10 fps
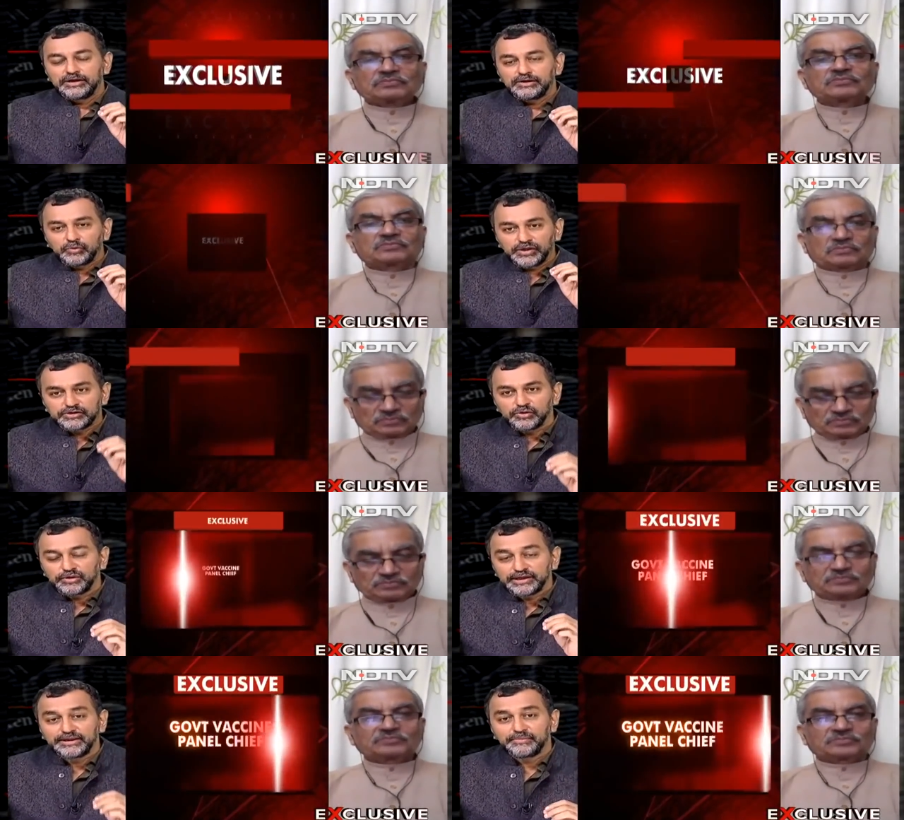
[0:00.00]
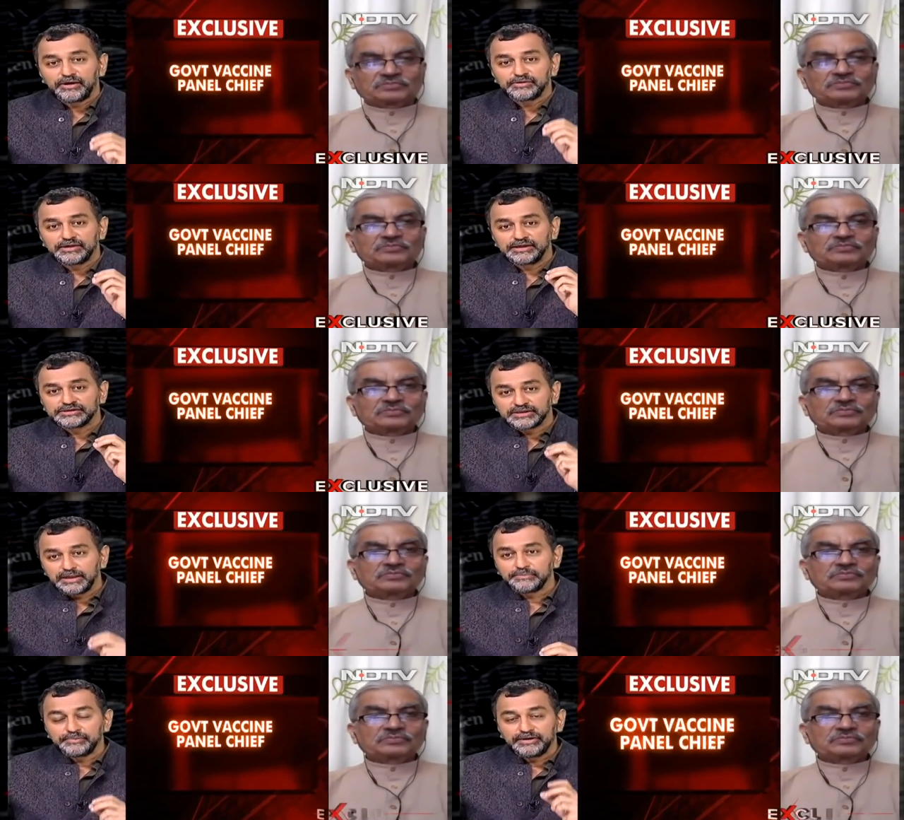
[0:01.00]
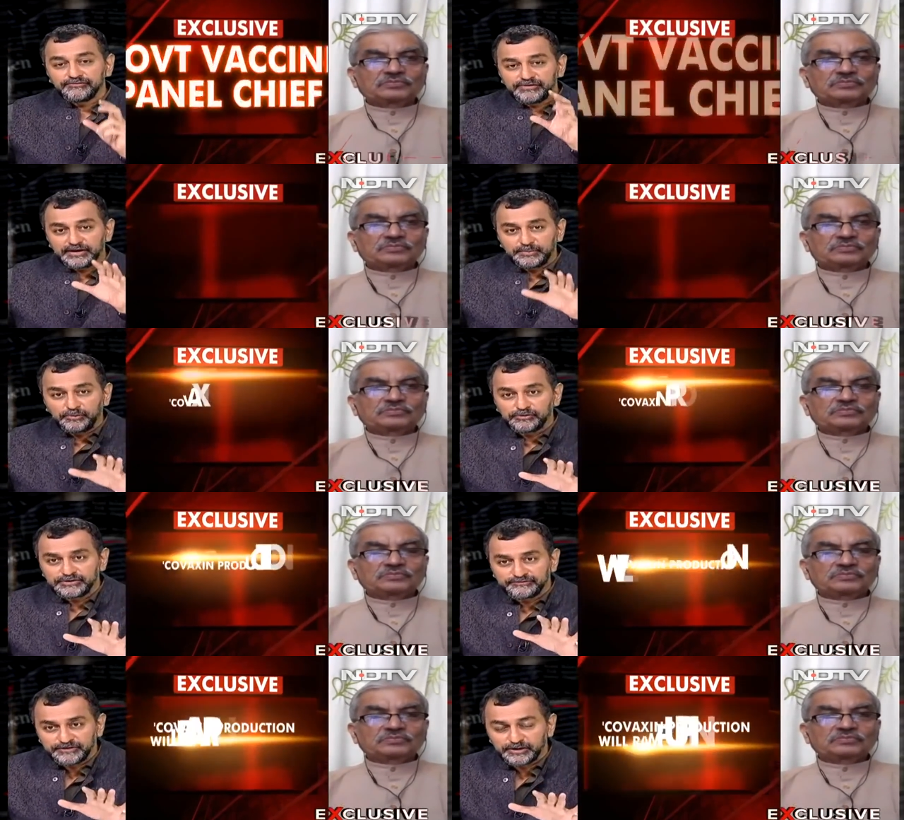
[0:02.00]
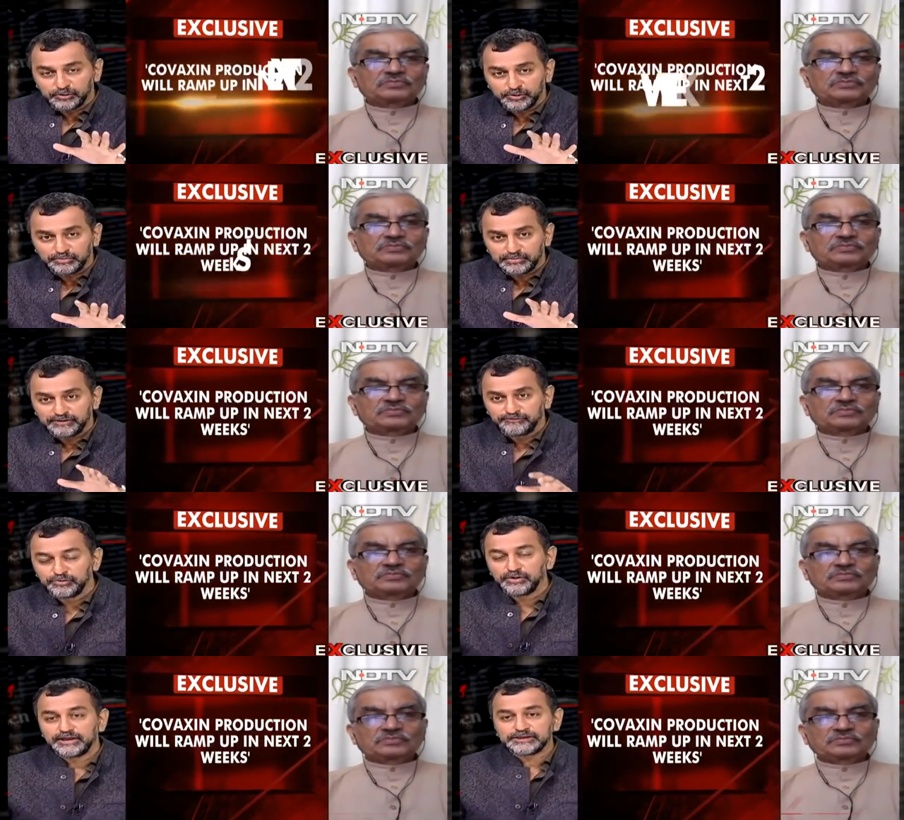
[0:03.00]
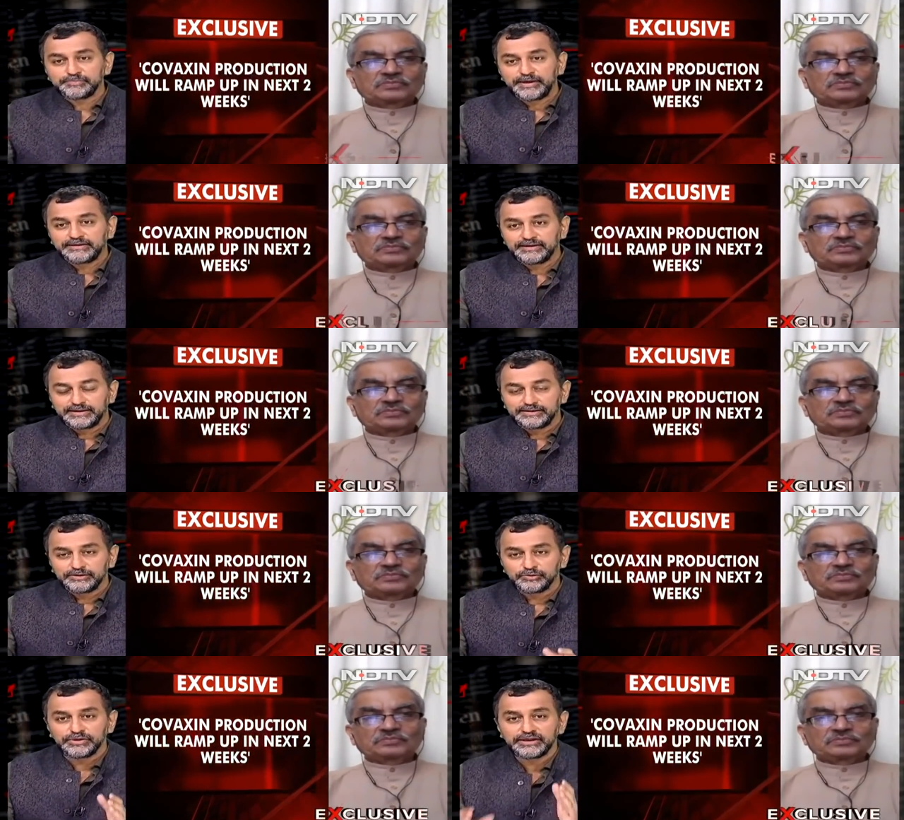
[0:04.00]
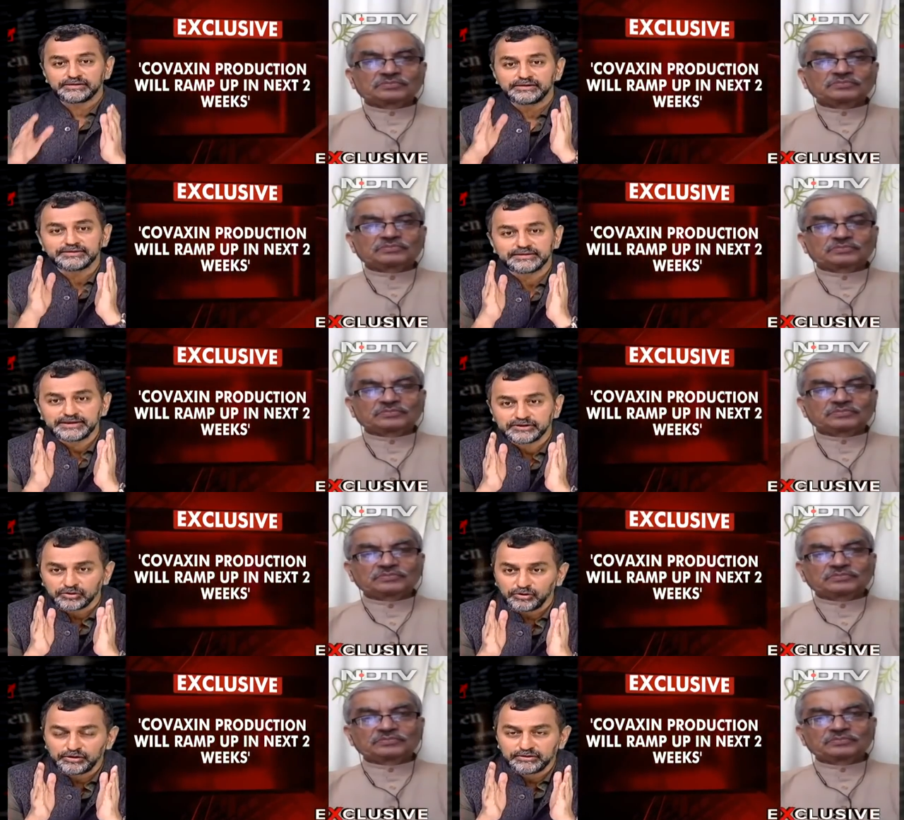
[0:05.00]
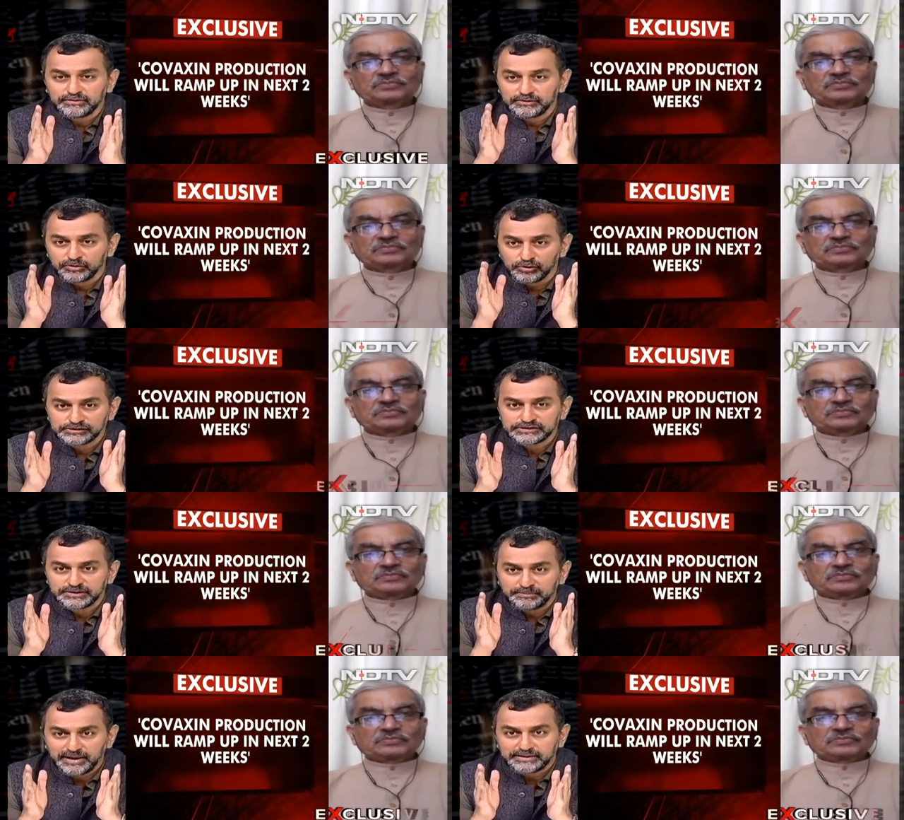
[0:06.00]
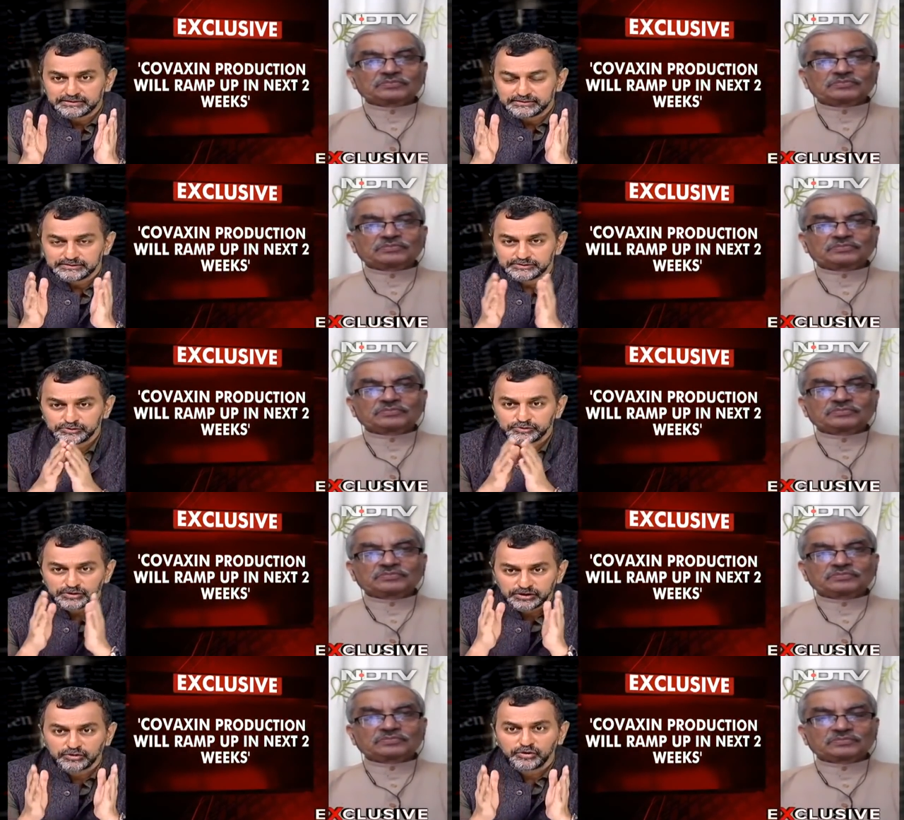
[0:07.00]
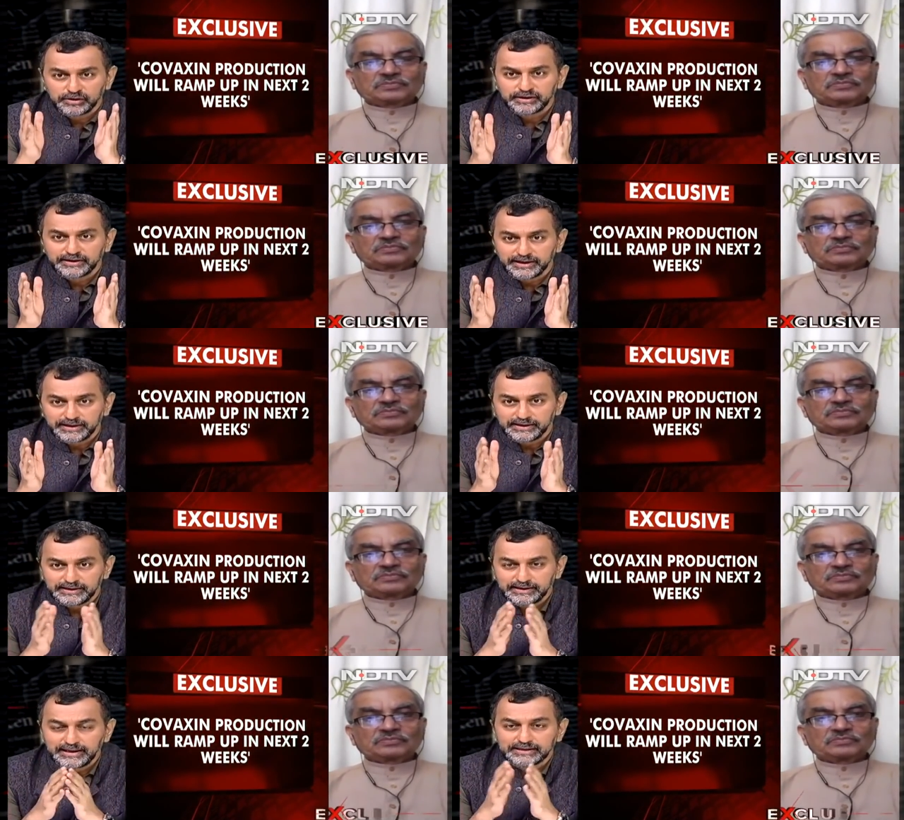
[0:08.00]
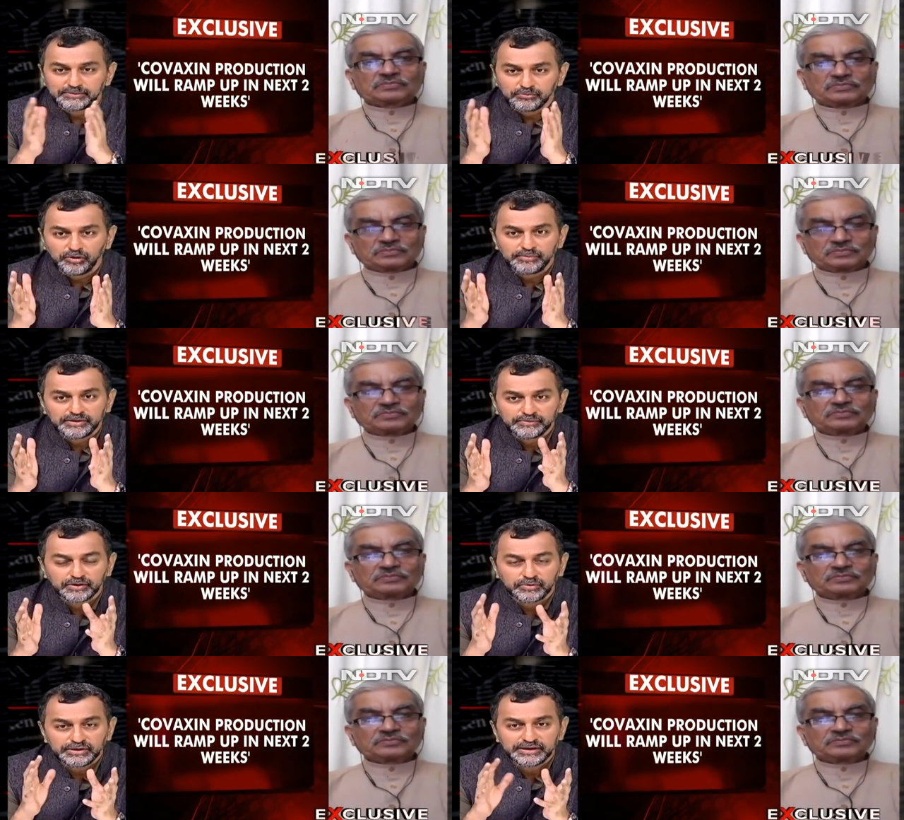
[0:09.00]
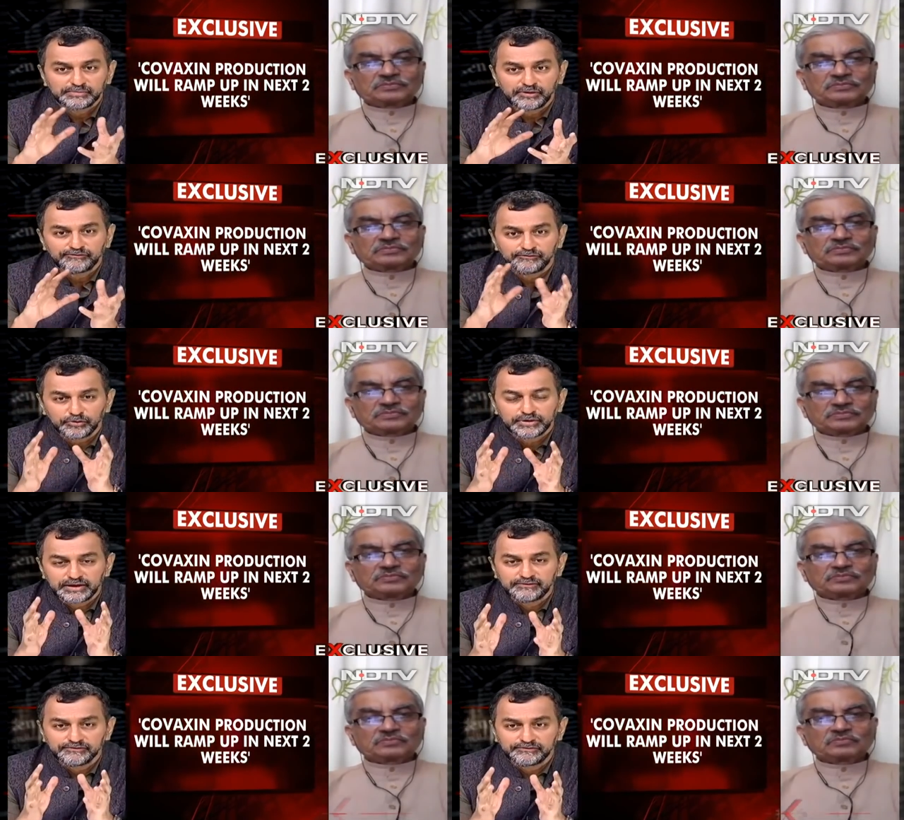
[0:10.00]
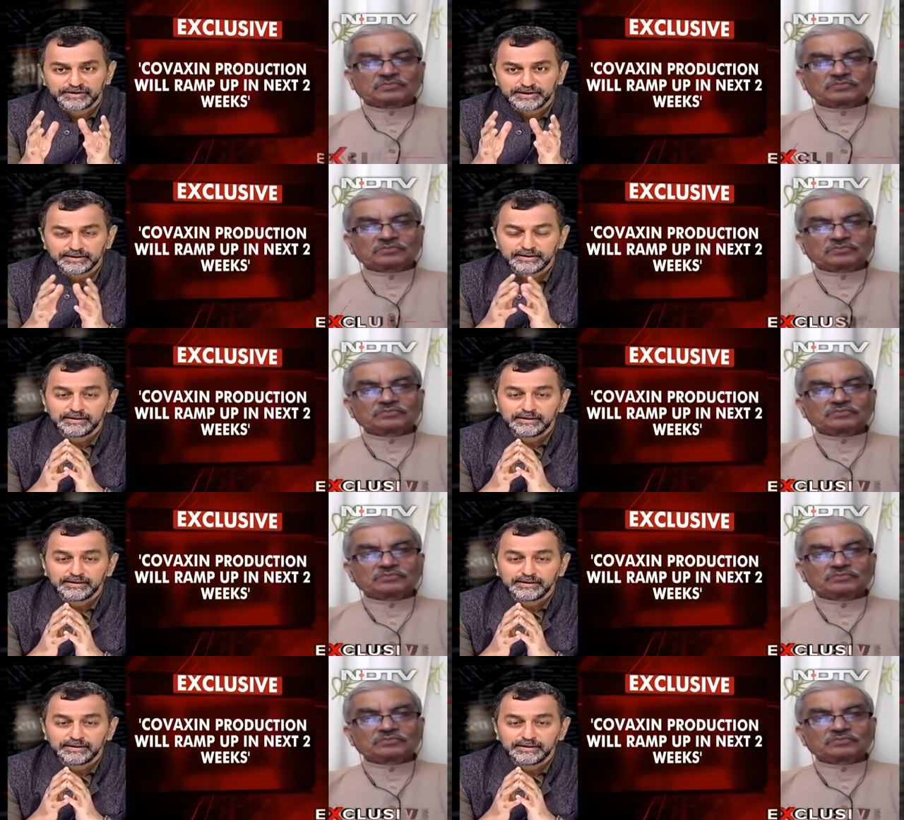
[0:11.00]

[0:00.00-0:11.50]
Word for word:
Speaker 1: We're talking about a jump if they're, if they're going to, if you are expecting, you need 30 crore doses a month to do a crore a day. At the moment, we are only at about 14, 15.